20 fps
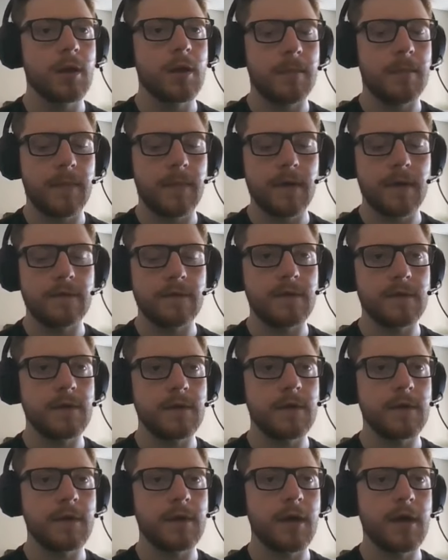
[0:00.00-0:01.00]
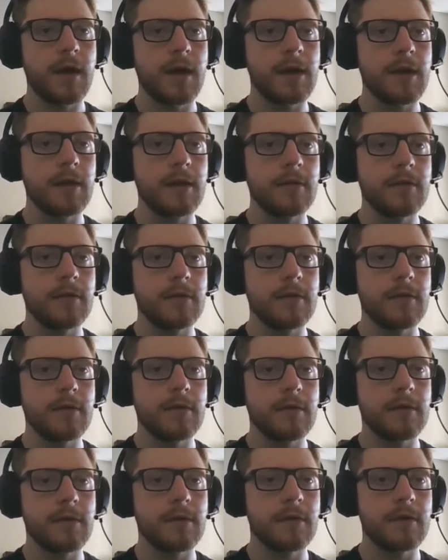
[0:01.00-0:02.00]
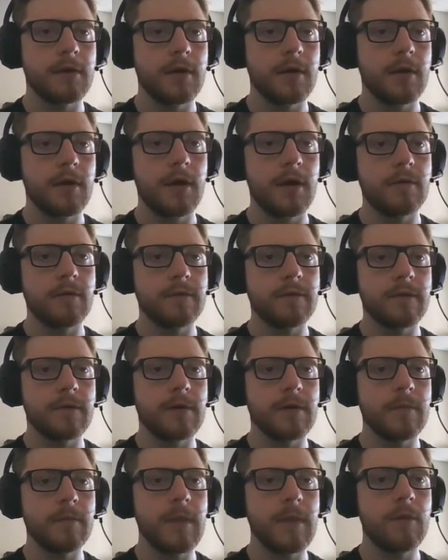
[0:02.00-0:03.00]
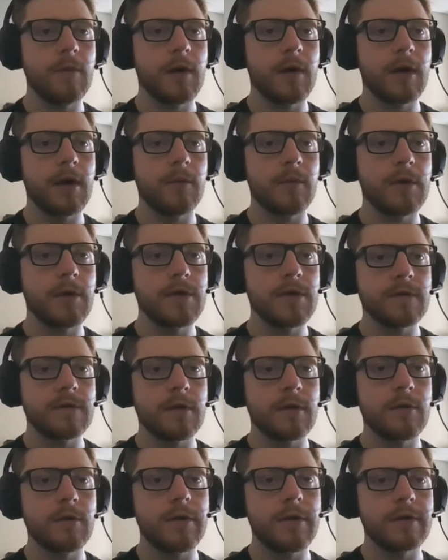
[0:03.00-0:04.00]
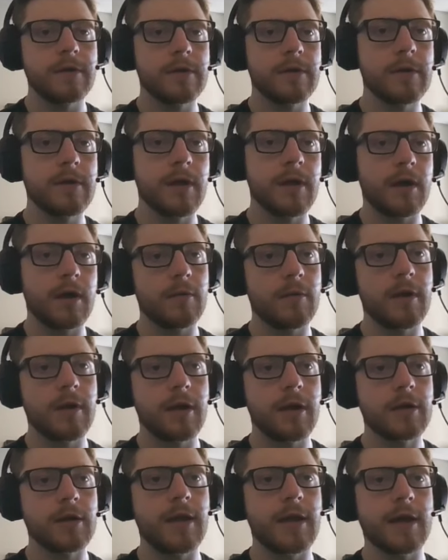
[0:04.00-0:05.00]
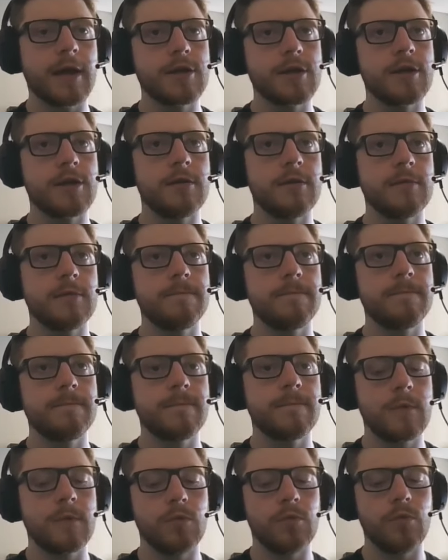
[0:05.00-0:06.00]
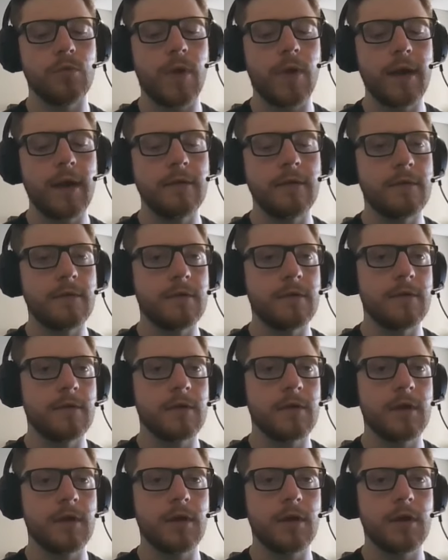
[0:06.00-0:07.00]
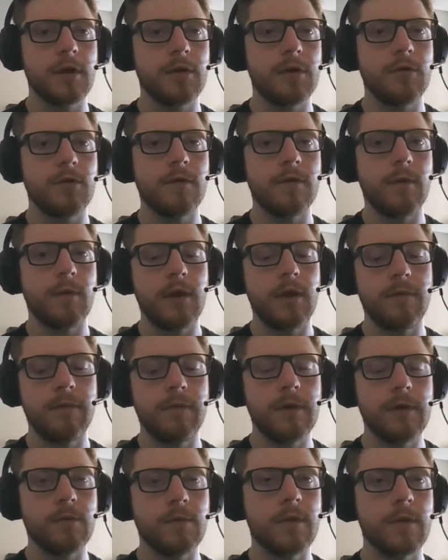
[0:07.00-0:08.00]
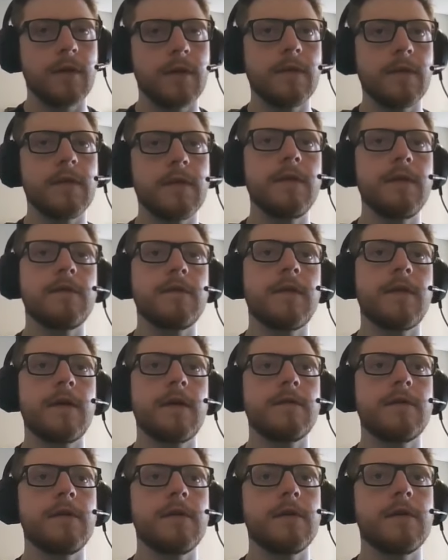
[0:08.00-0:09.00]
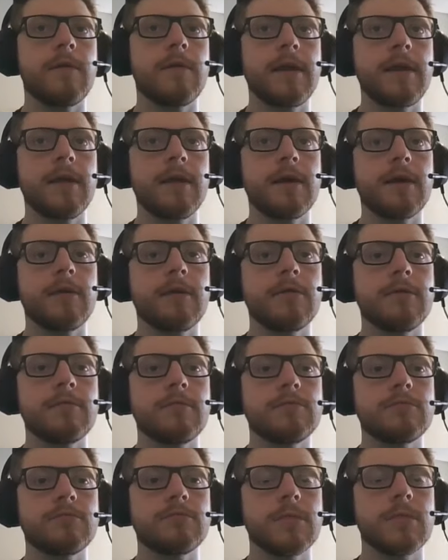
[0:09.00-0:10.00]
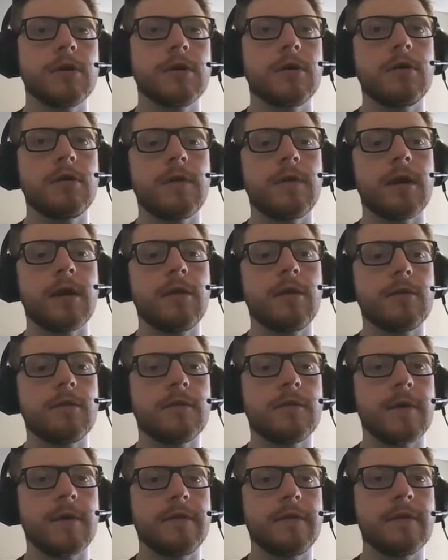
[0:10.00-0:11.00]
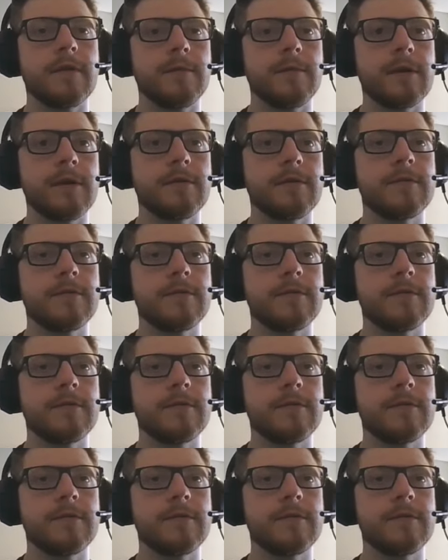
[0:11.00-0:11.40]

Passing edit. And for the meanwhile, we're just gonna return our connection, right? So if we run this test here right now, oh, I closed all my terminal.